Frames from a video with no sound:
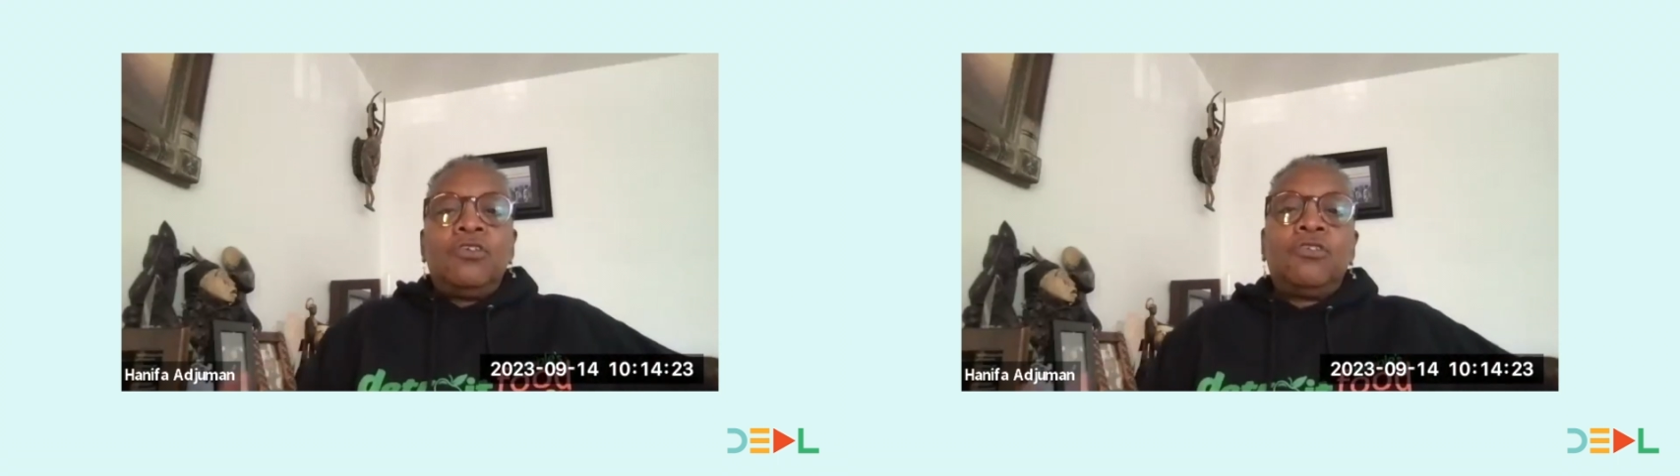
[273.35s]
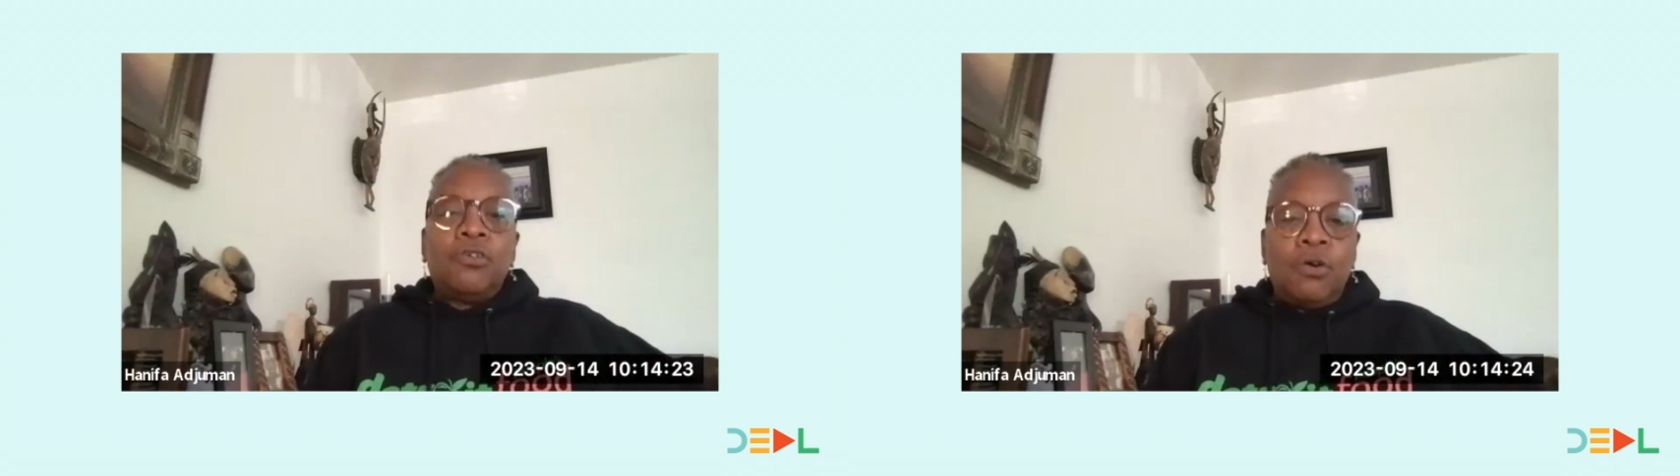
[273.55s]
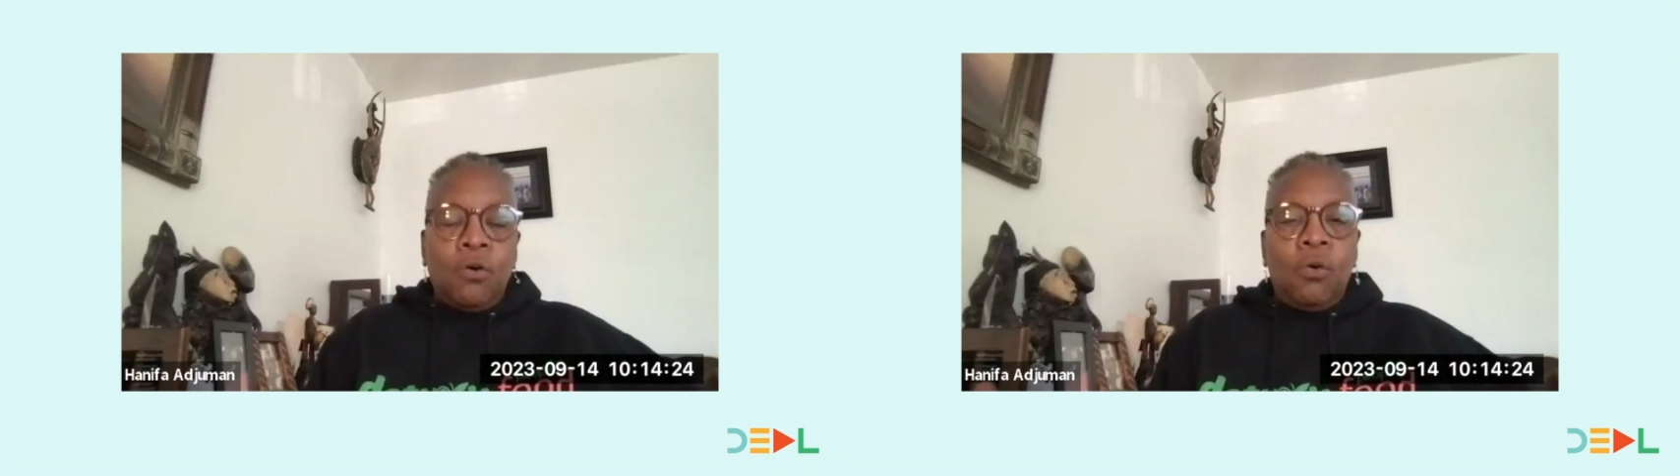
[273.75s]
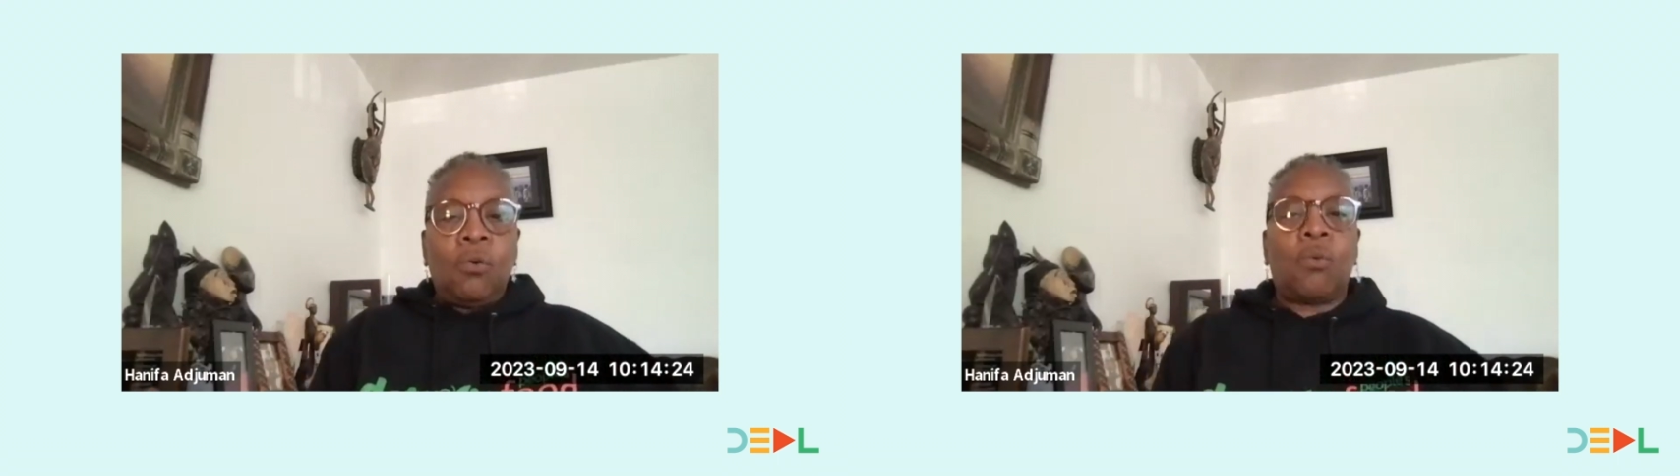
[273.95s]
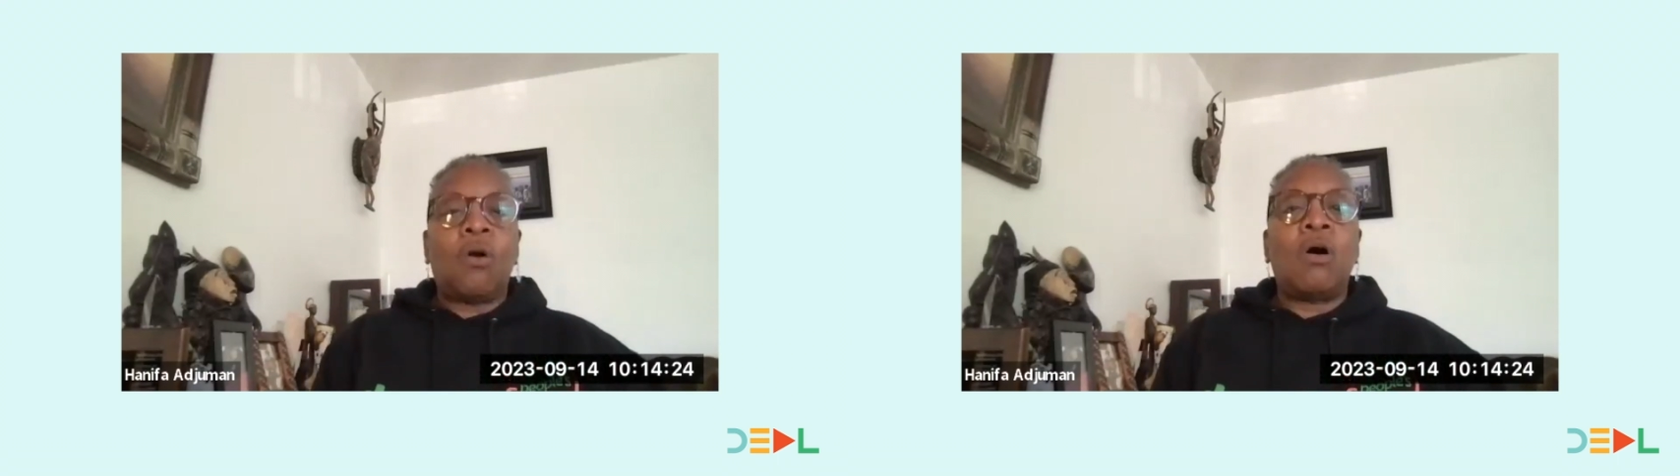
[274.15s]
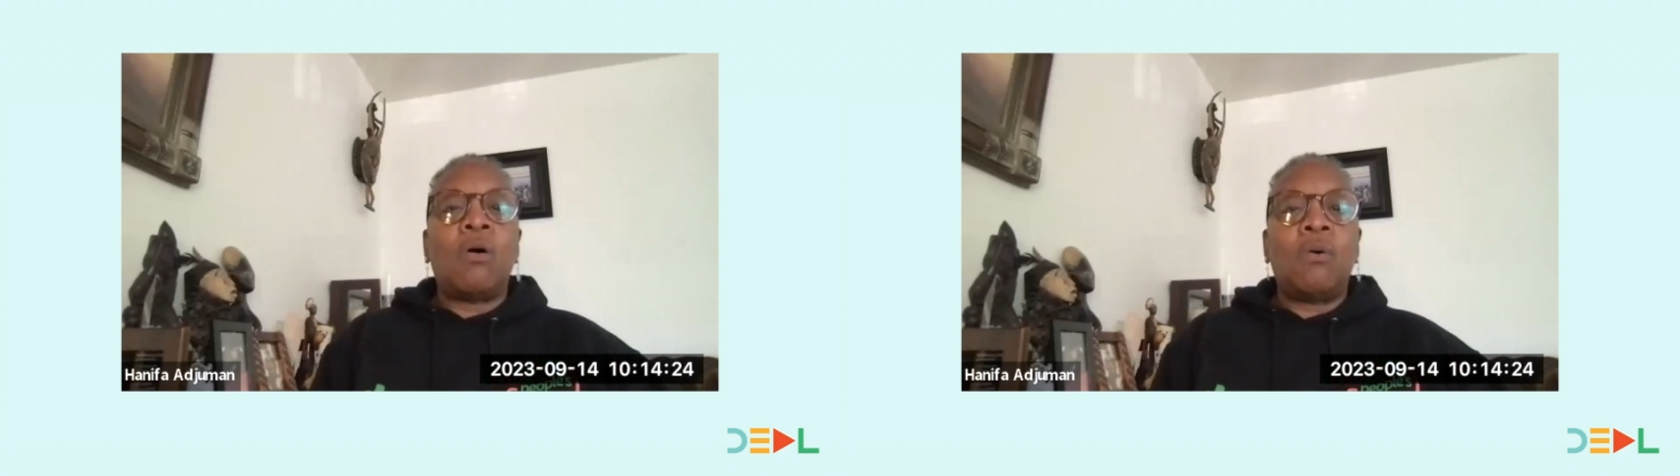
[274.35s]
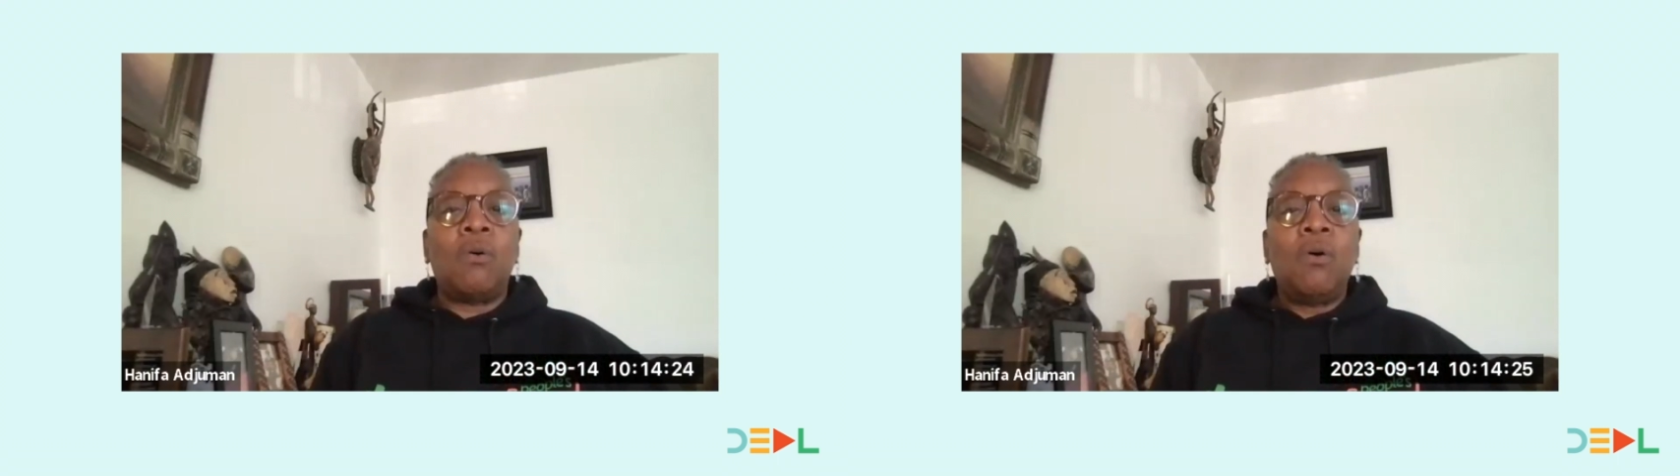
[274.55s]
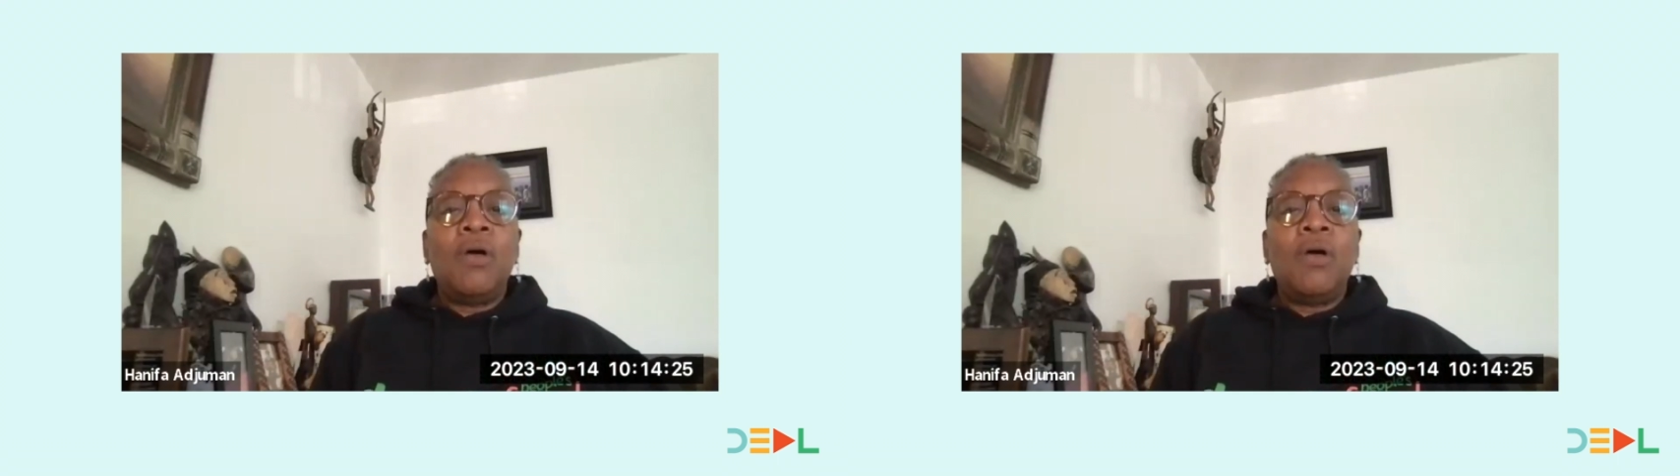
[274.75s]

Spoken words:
to grow,